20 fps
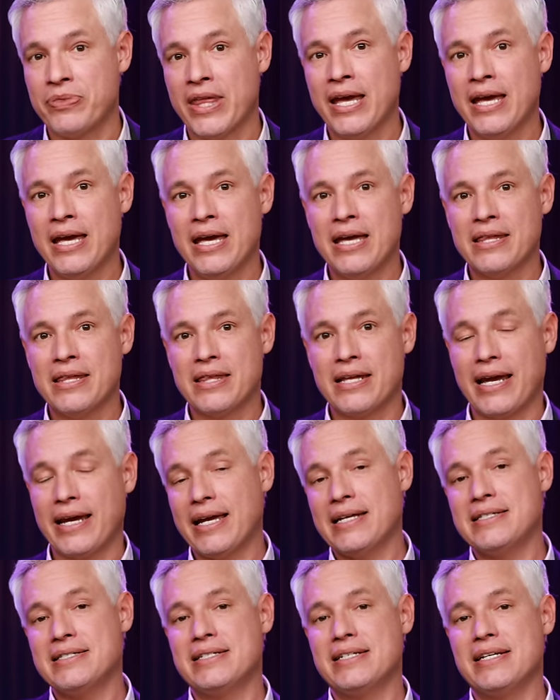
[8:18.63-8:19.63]
The
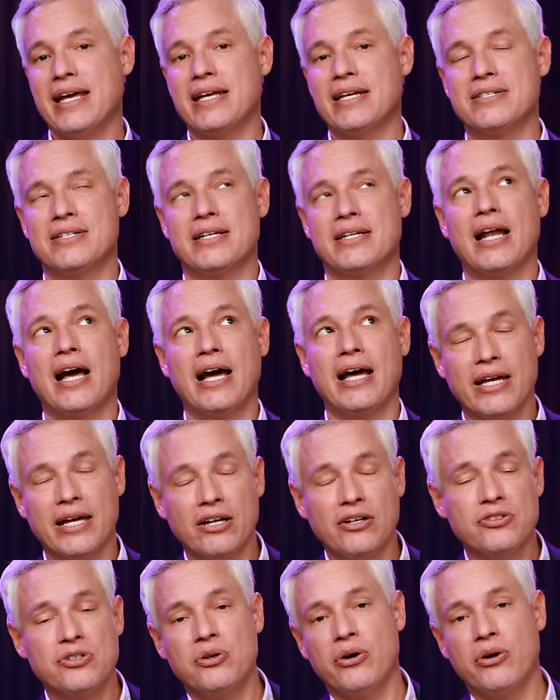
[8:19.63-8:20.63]
Nikon Z8 and Z9, they
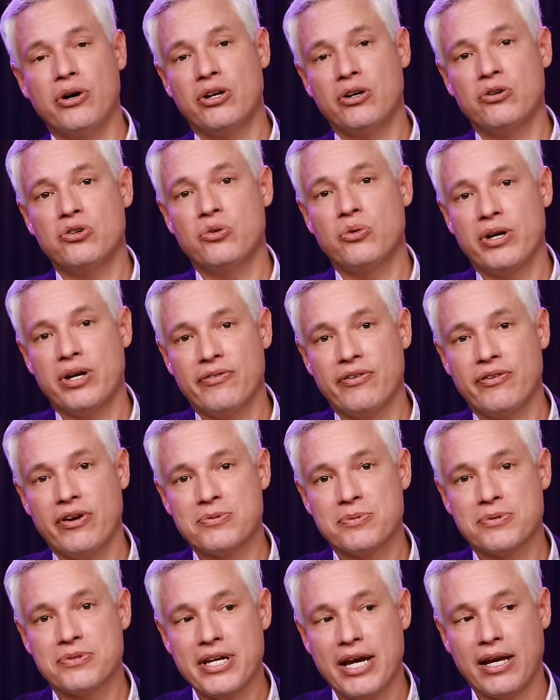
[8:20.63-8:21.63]
also do 120 frames per
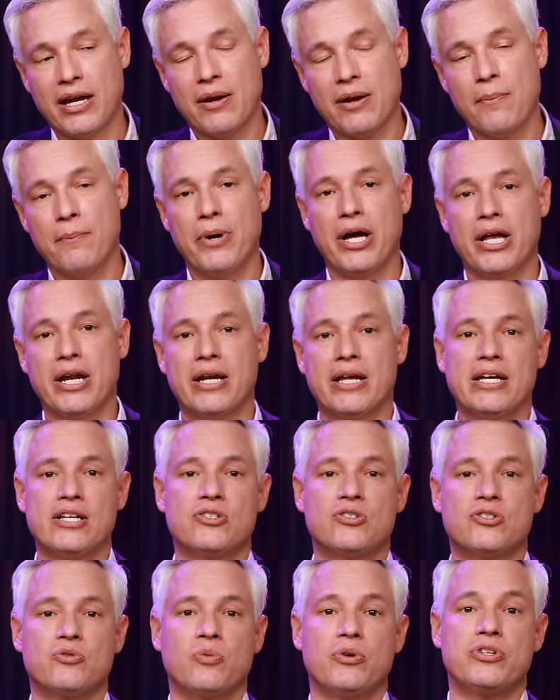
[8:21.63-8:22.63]
second, but
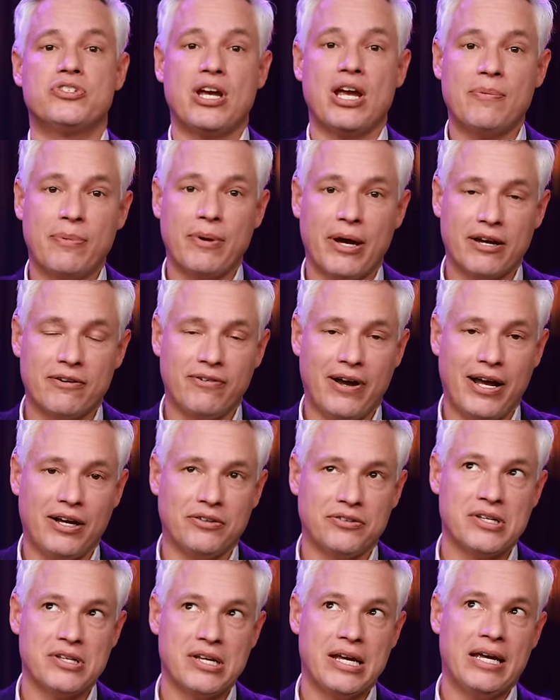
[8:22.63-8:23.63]
it's with JPEG
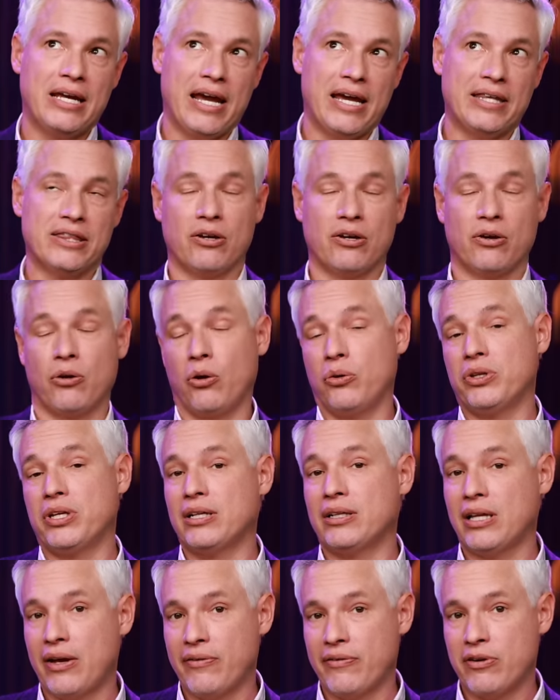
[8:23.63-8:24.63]
files and they're only
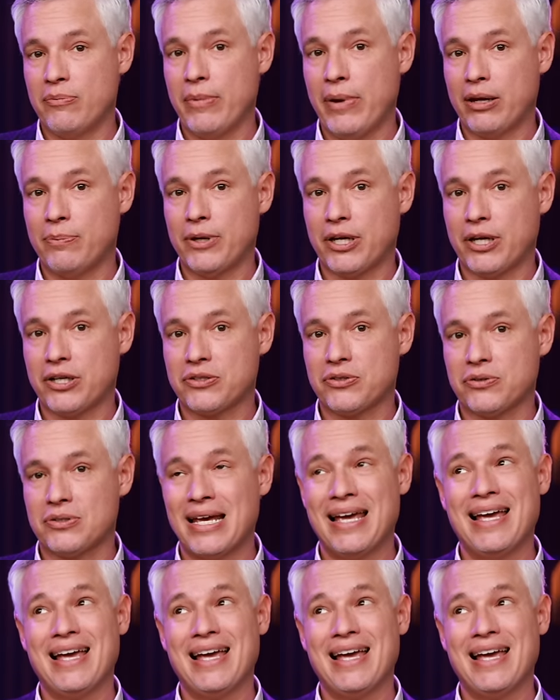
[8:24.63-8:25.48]
11 megapixels.